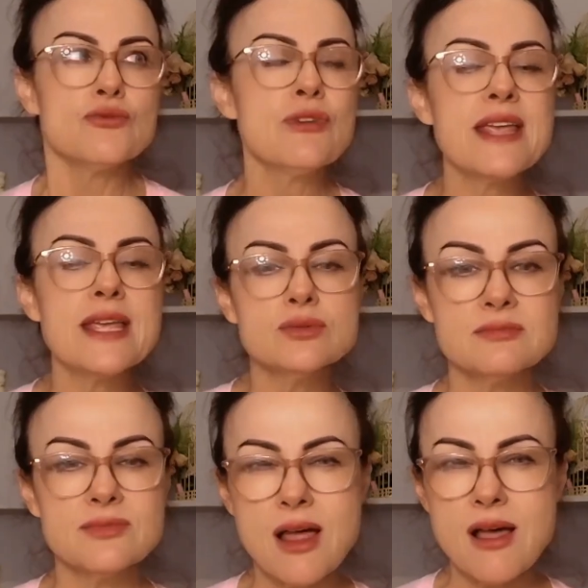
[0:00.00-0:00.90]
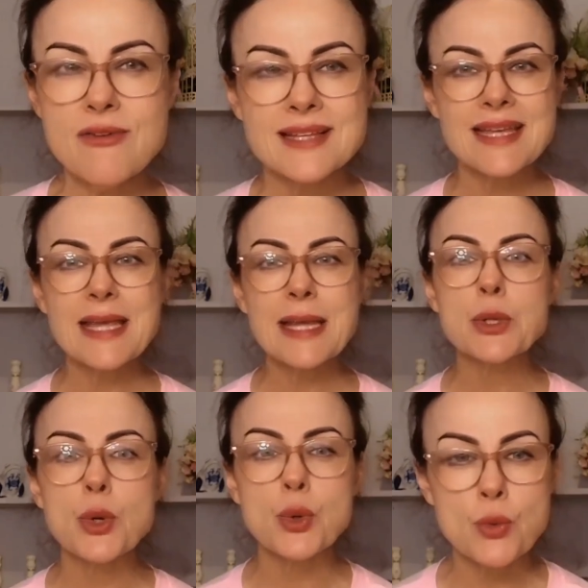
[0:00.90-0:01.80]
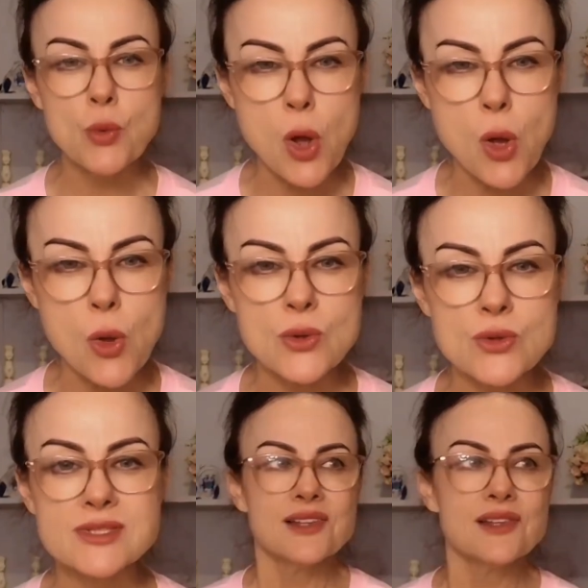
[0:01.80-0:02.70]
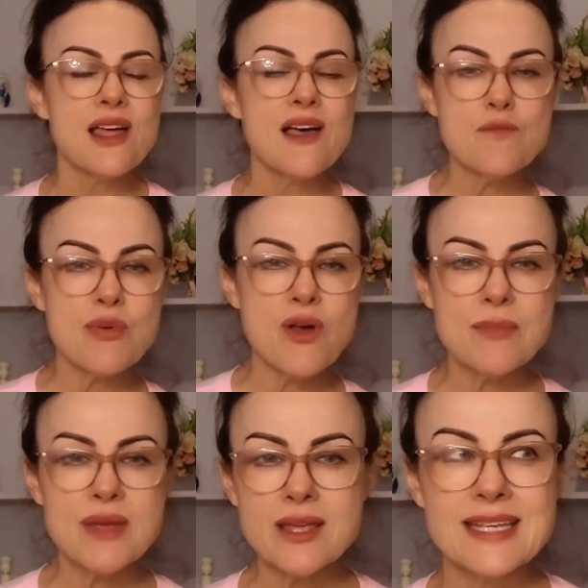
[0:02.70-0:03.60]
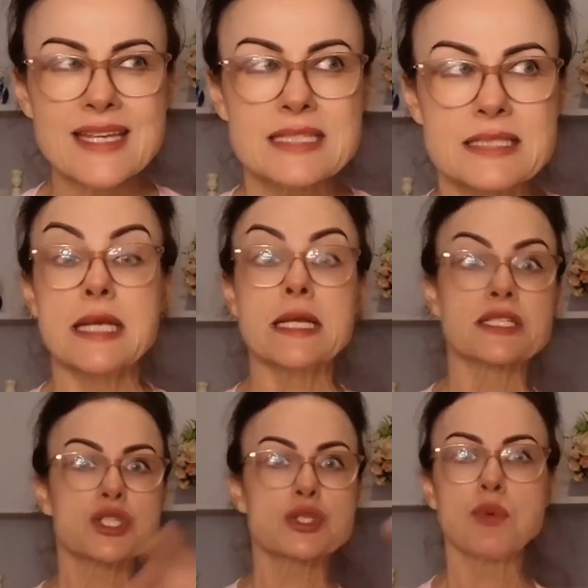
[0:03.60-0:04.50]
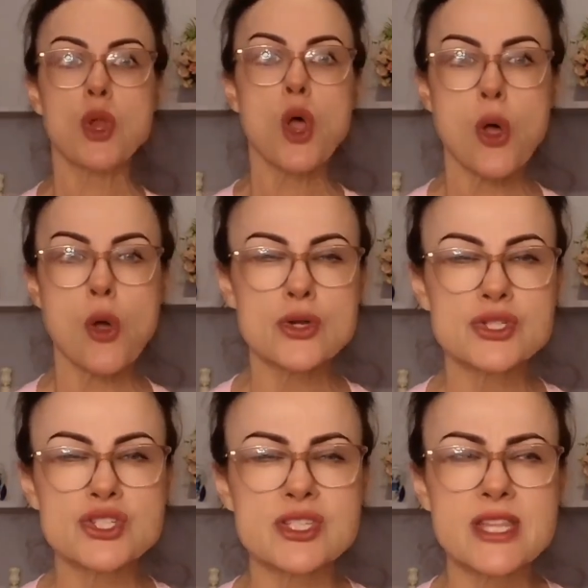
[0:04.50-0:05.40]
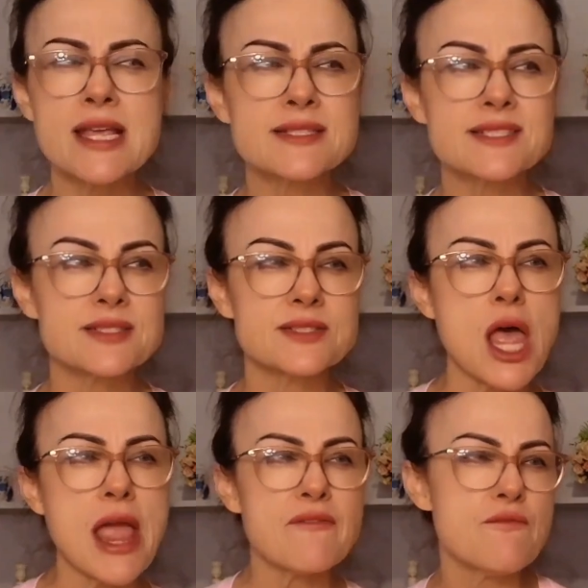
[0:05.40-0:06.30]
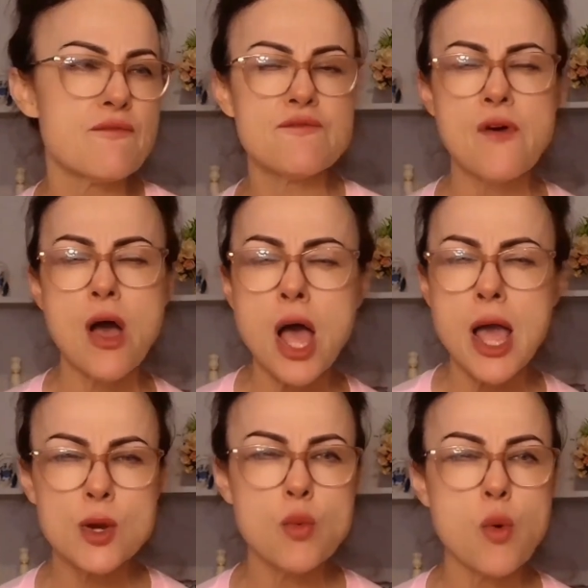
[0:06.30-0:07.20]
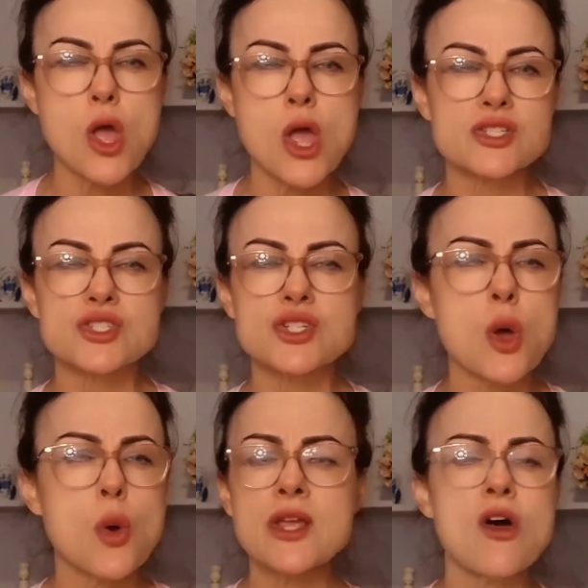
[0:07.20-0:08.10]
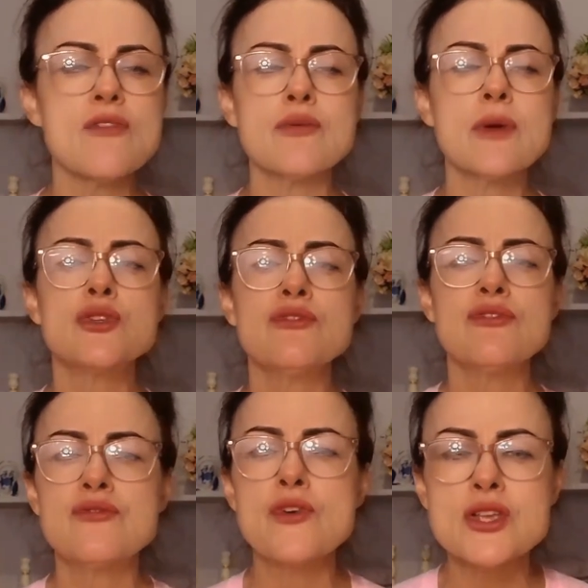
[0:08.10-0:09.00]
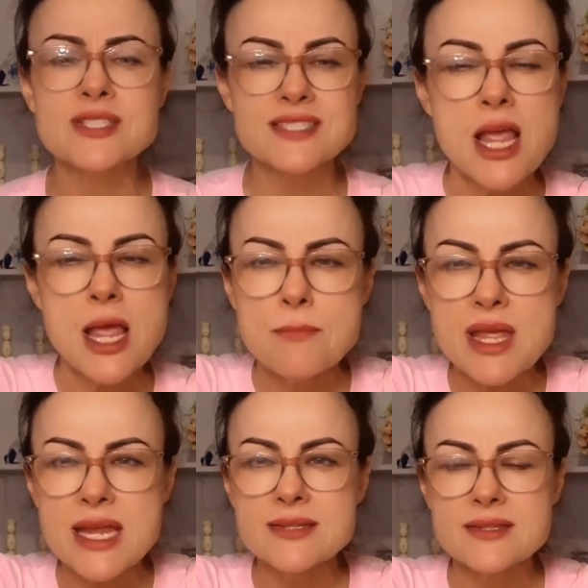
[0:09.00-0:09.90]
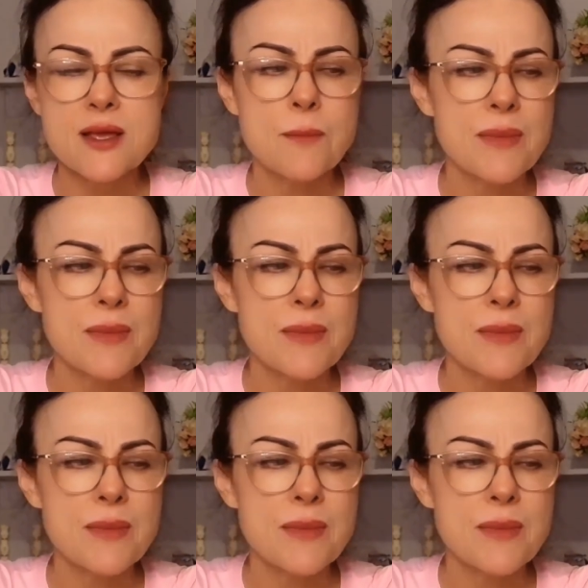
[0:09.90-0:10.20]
Real love, it grows. Love bombing, it explodes. There's like fireworks going off when you first meet them.